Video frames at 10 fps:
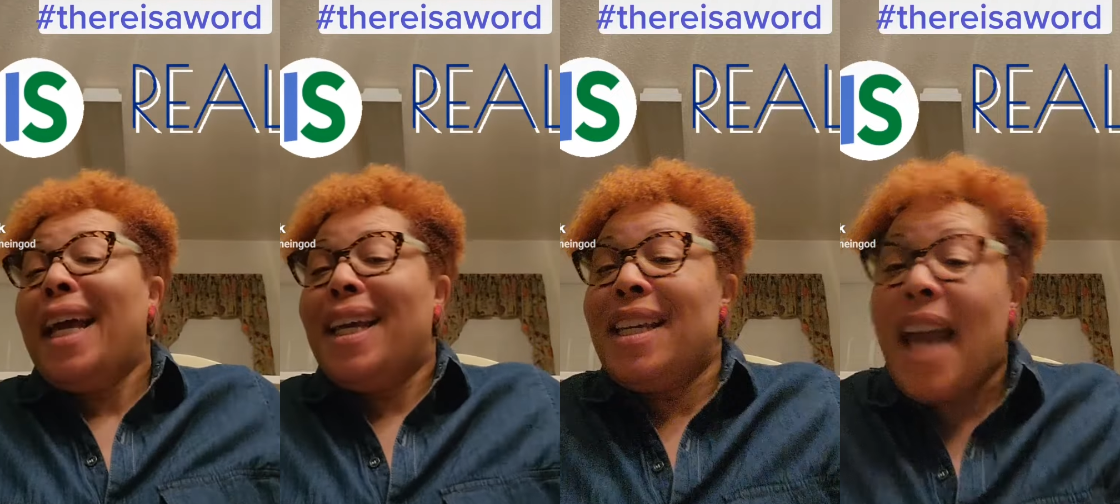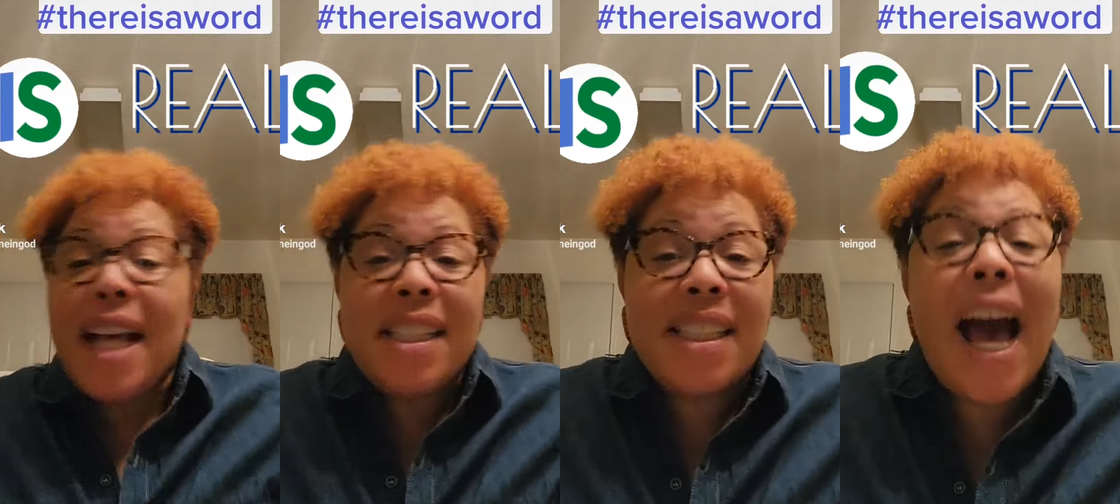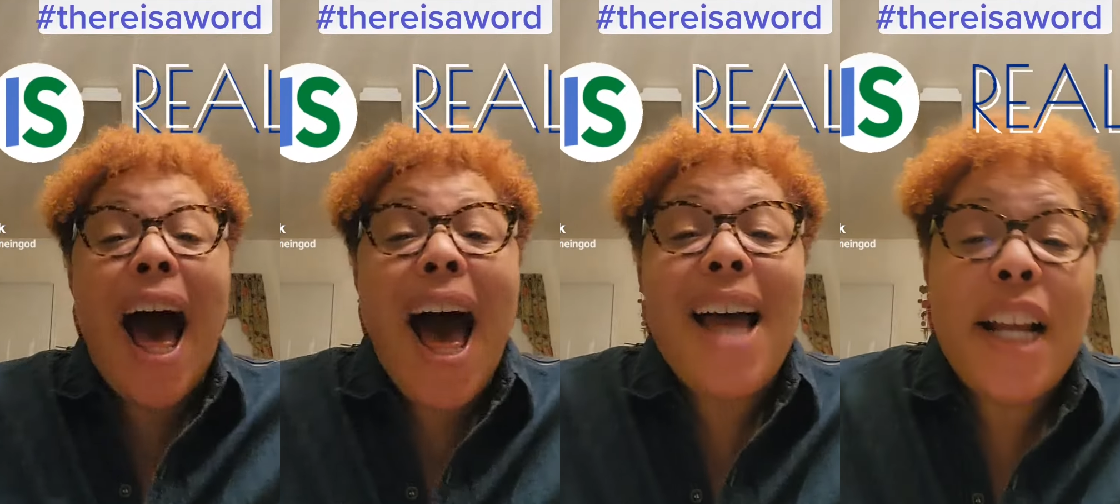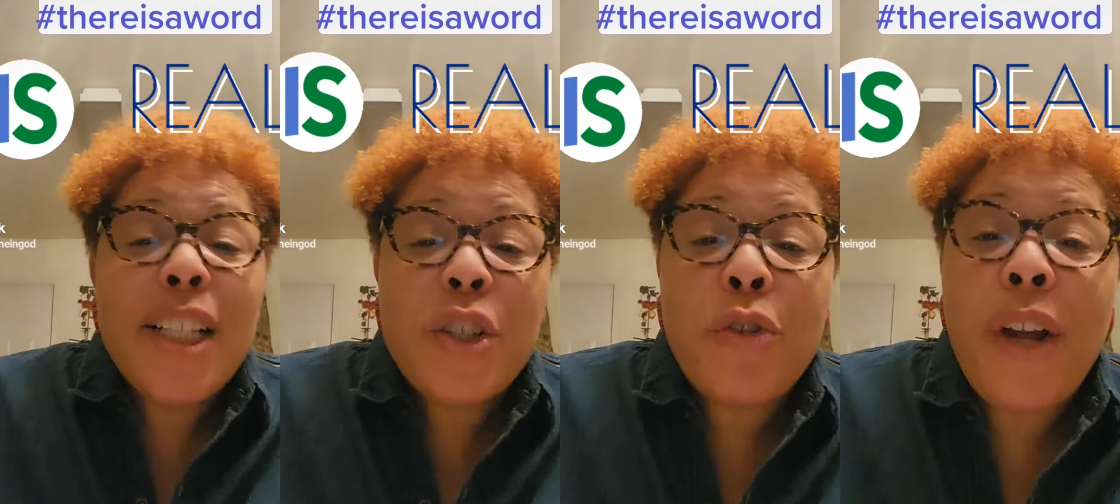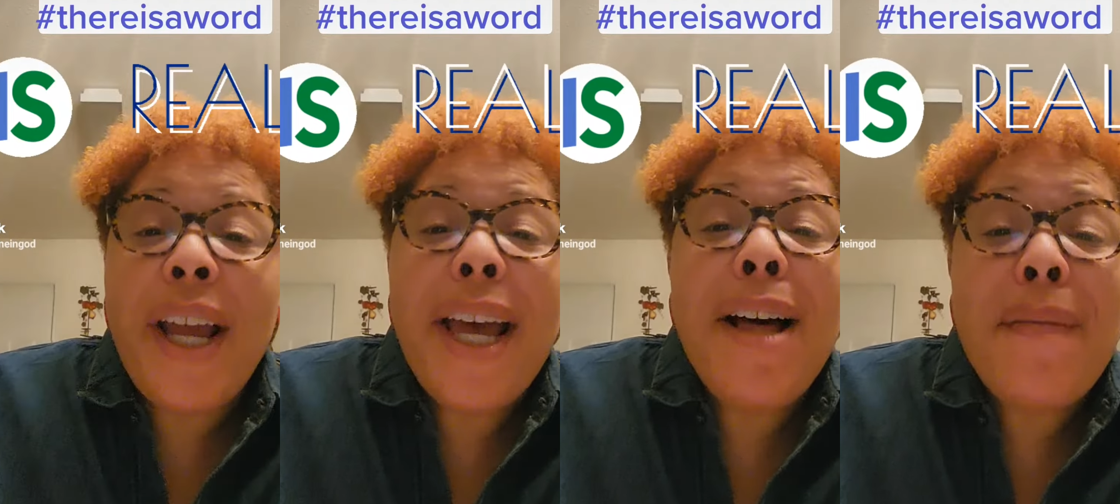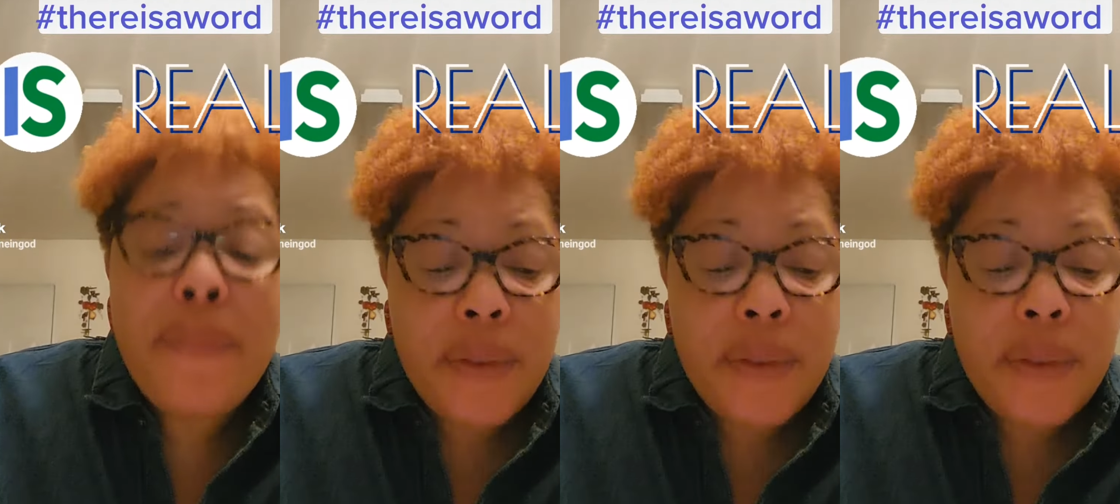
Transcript: Yes, God is real.